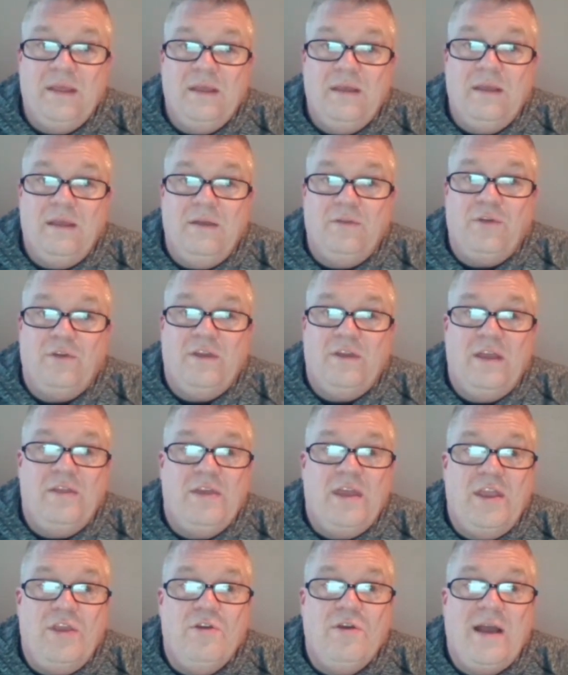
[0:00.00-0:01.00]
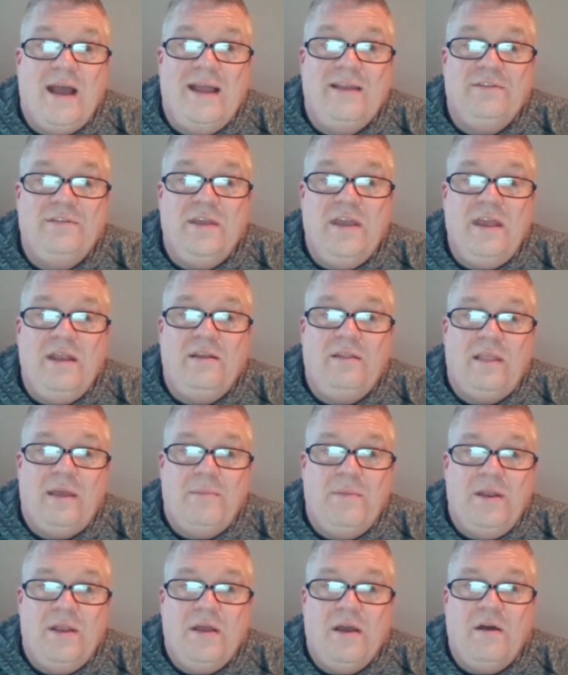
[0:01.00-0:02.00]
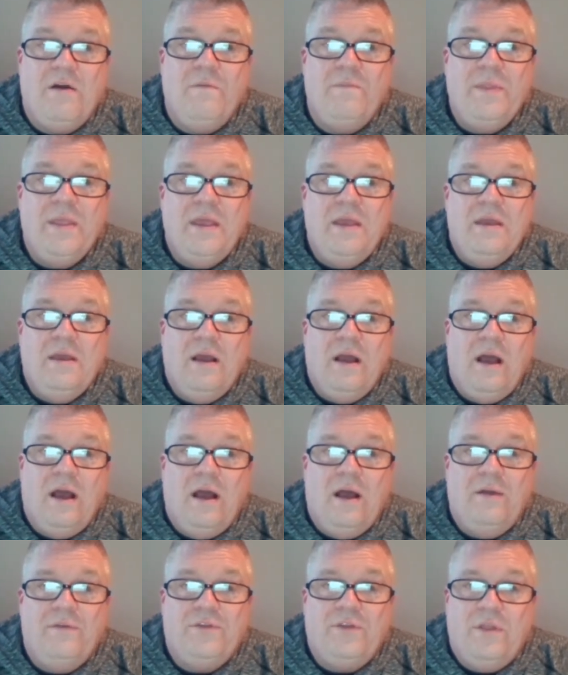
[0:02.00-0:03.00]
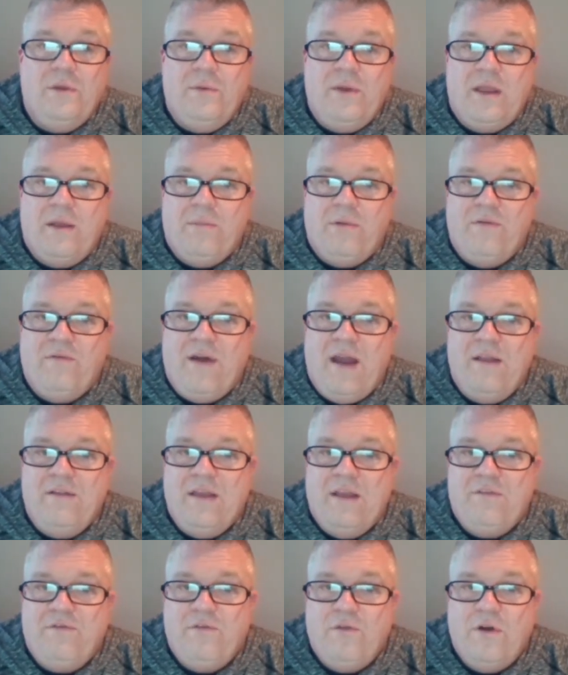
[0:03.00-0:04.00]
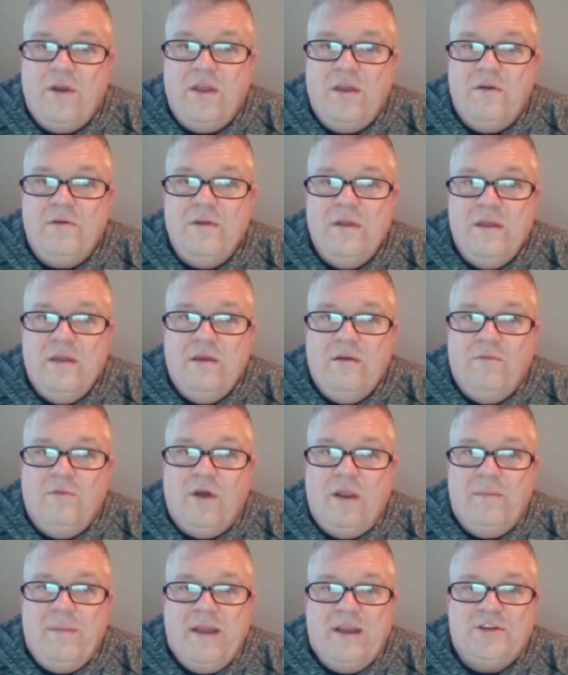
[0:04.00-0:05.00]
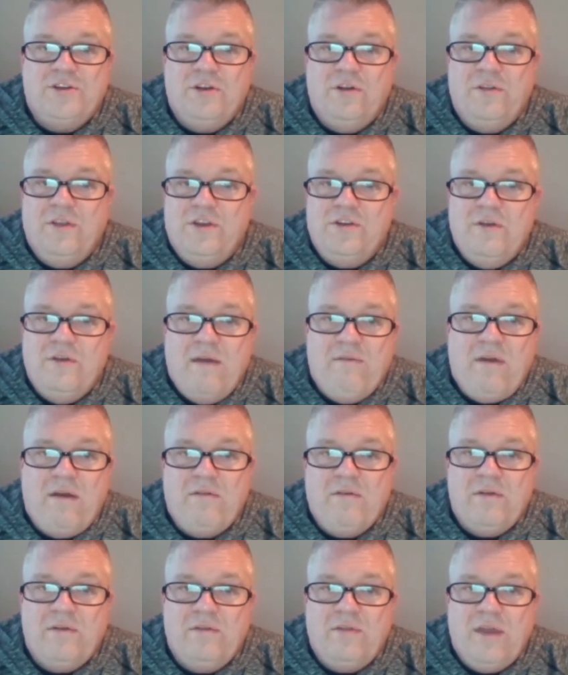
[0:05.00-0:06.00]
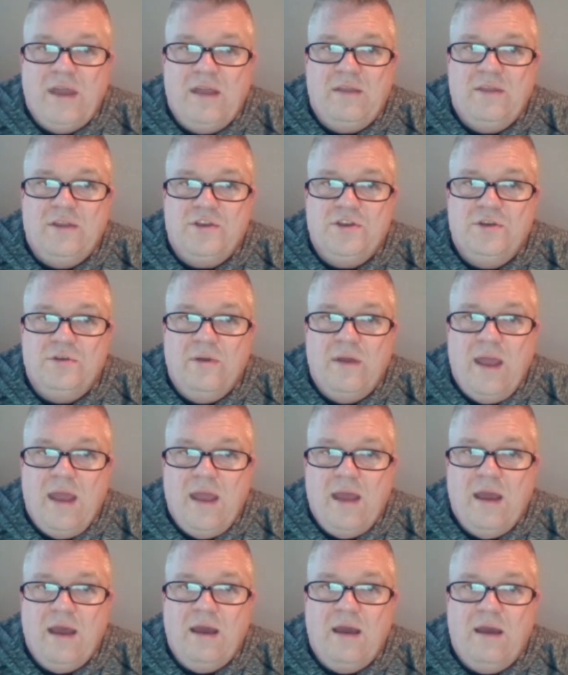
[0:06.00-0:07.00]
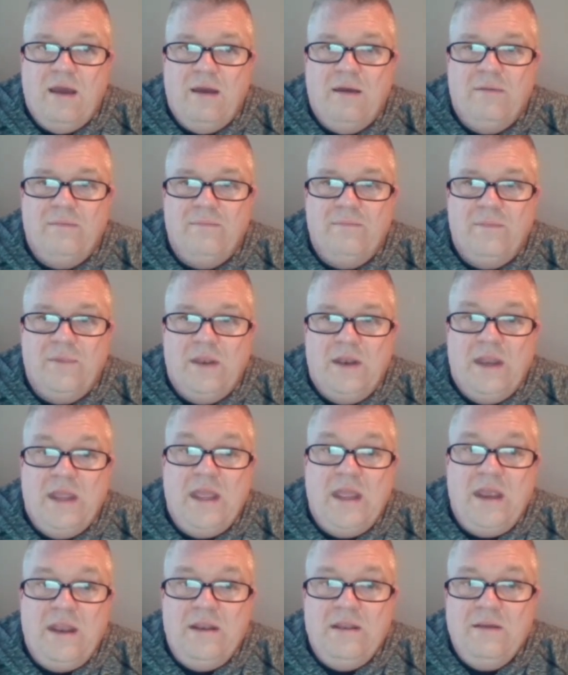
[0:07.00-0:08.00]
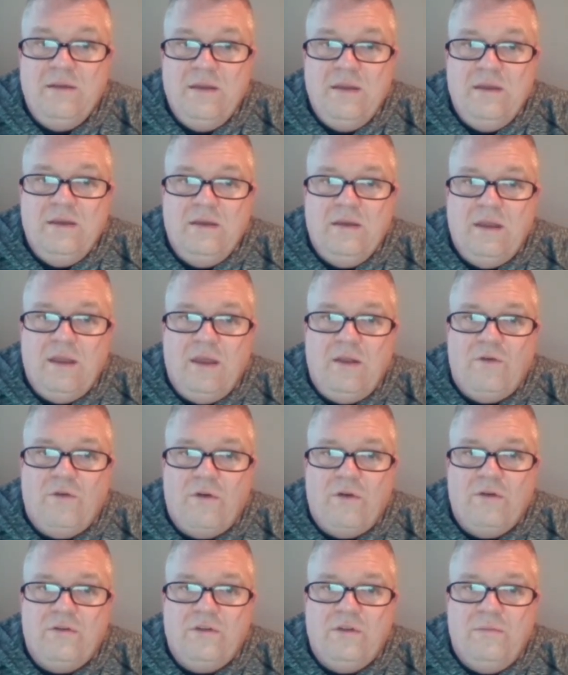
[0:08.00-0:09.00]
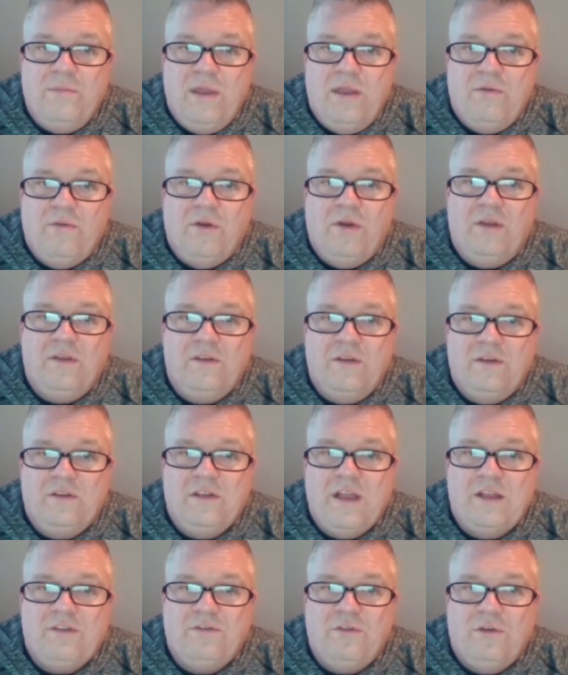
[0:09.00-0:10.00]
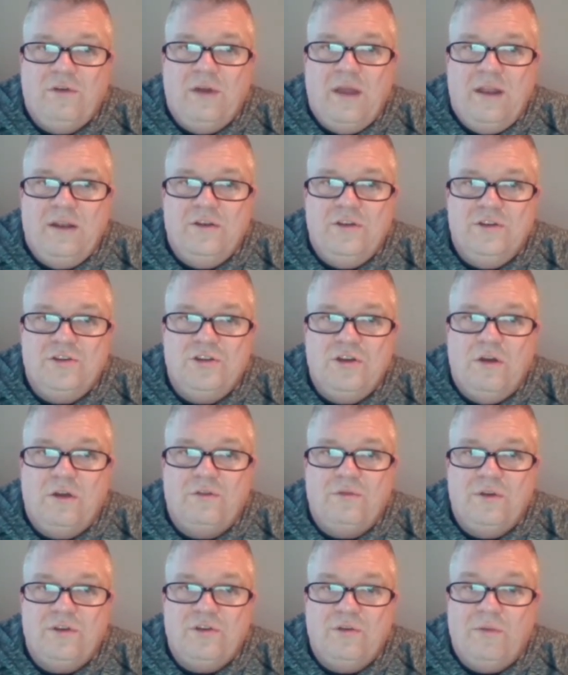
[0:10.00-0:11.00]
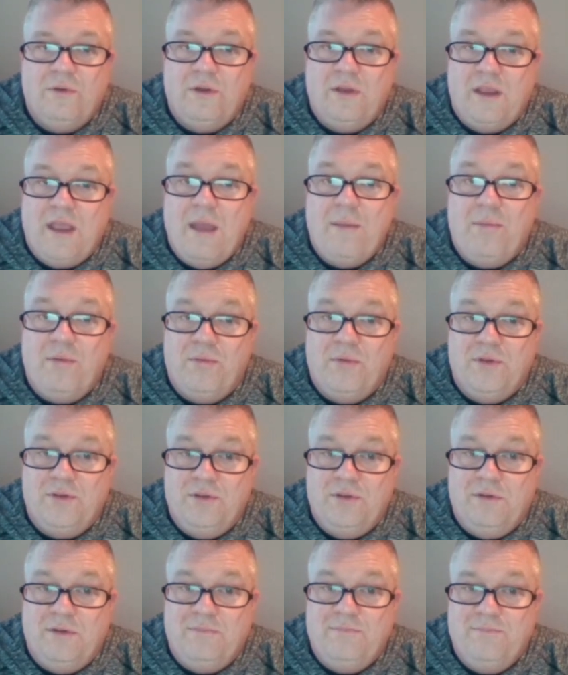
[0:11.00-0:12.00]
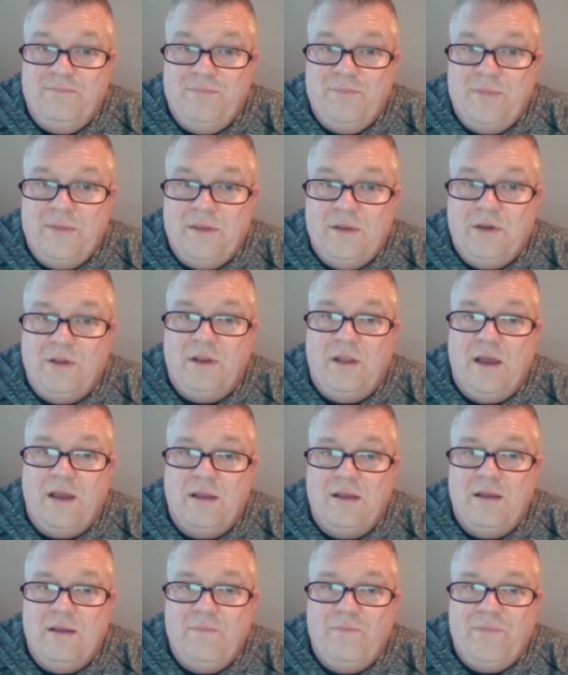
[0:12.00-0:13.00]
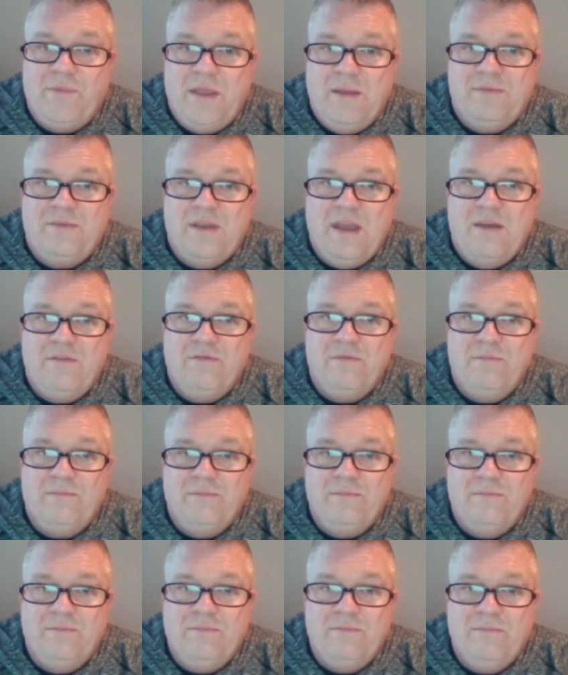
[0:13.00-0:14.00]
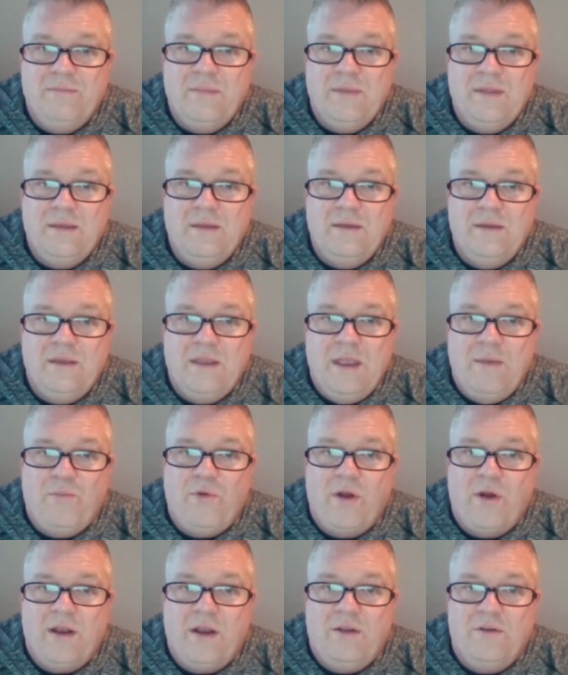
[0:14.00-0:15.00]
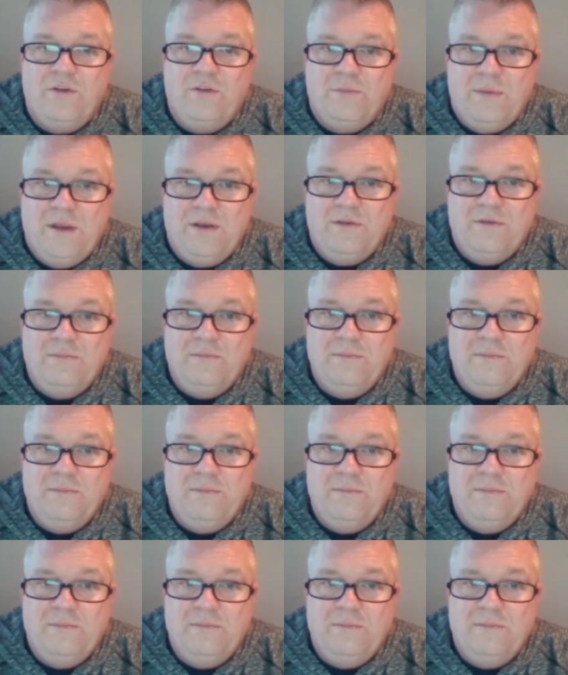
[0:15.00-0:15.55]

If there's anything you guys need, let me know so that we can provide that for you. Want to make sure that you have everything that you need in order to be really successful and to show us what you're really capable of doing. Good luck. Keep safe. Keep working on your speech.